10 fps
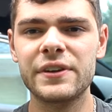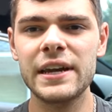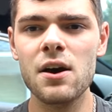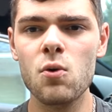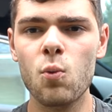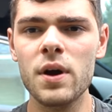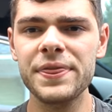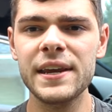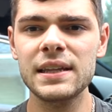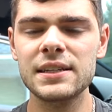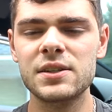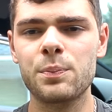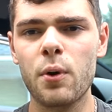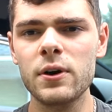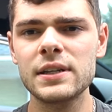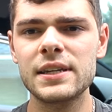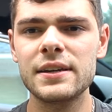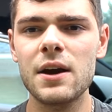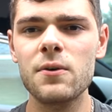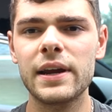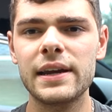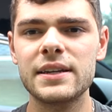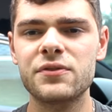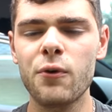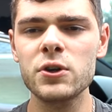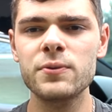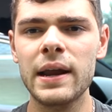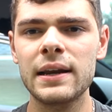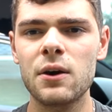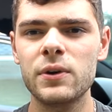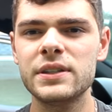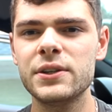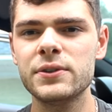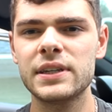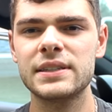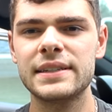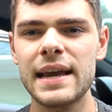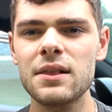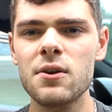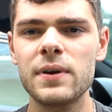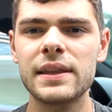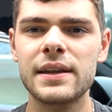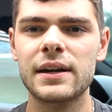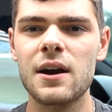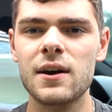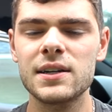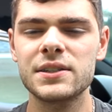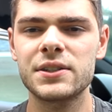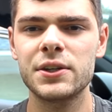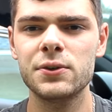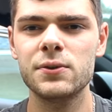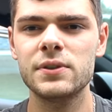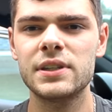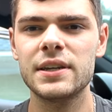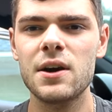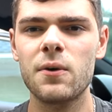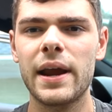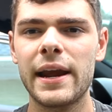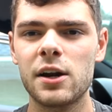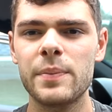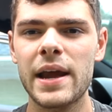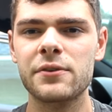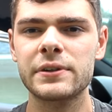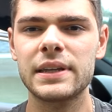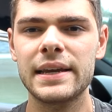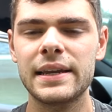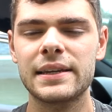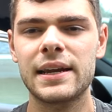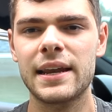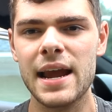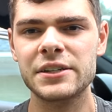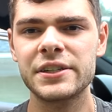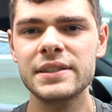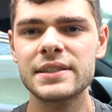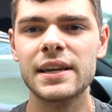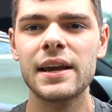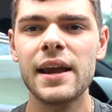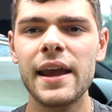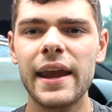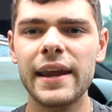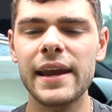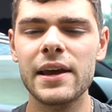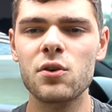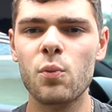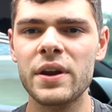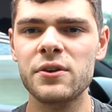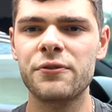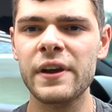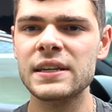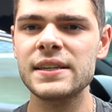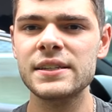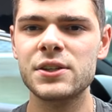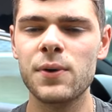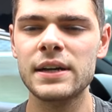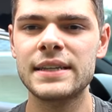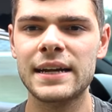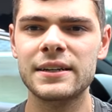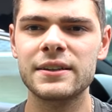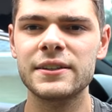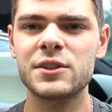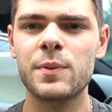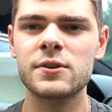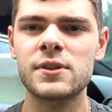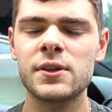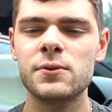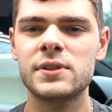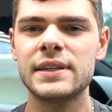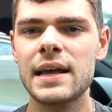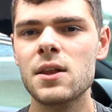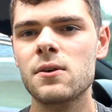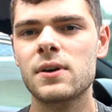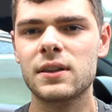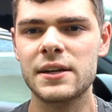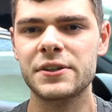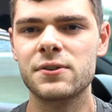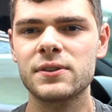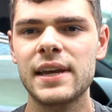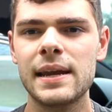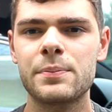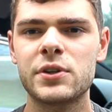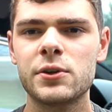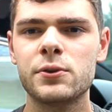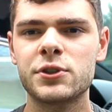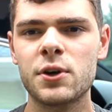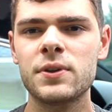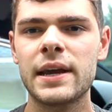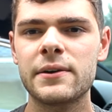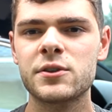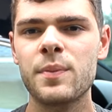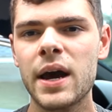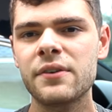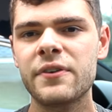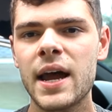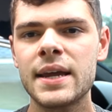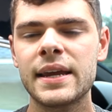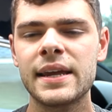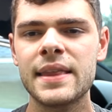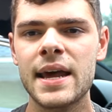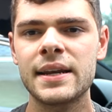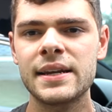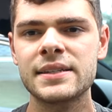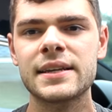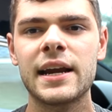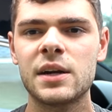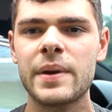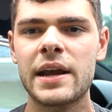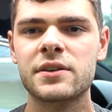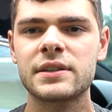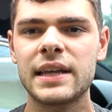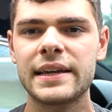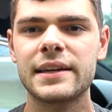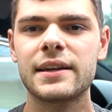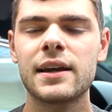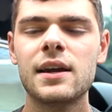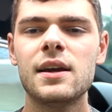video. One thing that's important to note is Volkswagen always uses yellow in their cars to denote airbag-related connections. And when you fix this, you are technically supposed to use yellow electrical tape to show that it was modified and that it is airbag related.